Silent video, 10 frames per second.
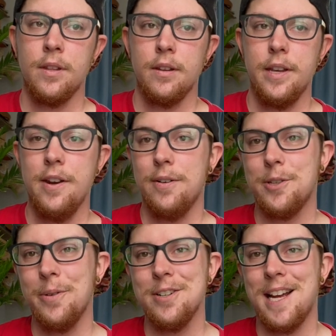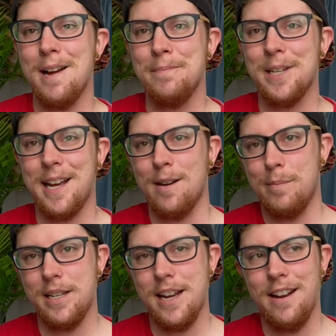You know, it's a weird time to kind of
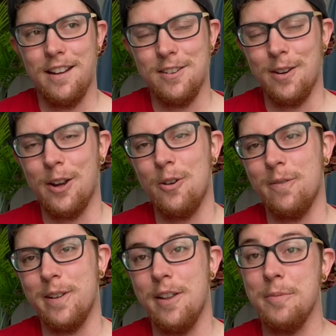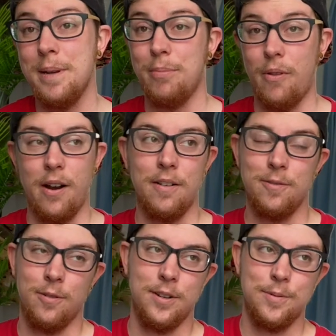be dating during COVID. Other people are, of
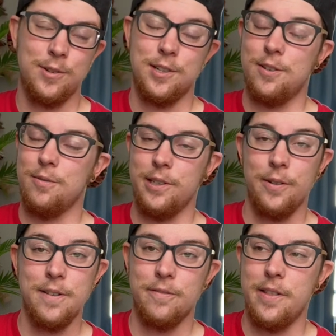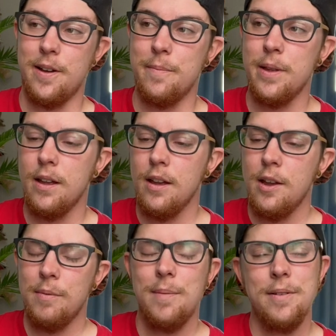course, which is totally great for them.
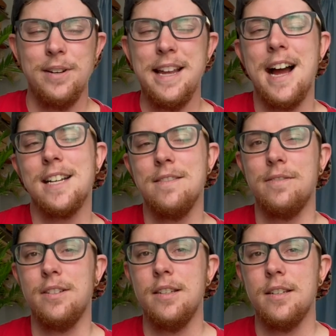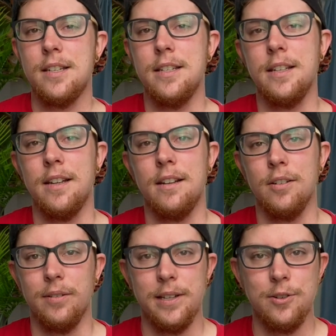But I'm not really actively seeking a
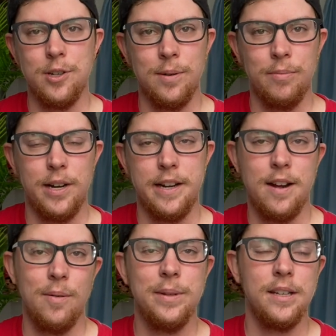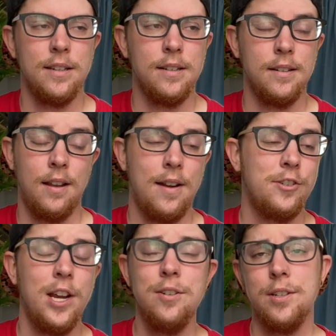relationship right now because a lot of
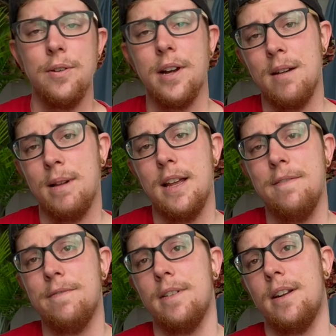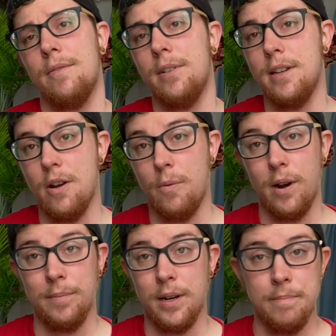change is going on in my life and I don't really know where
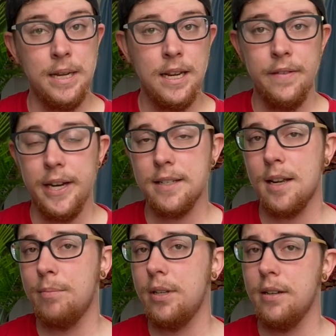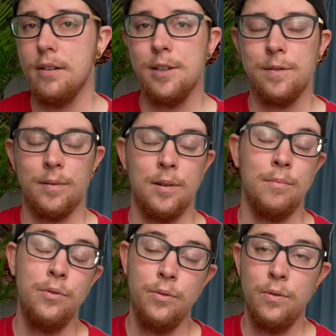I'm going to be in the next couple years. I'm going to
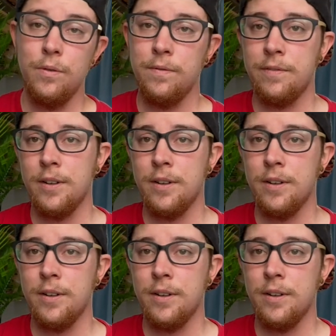move.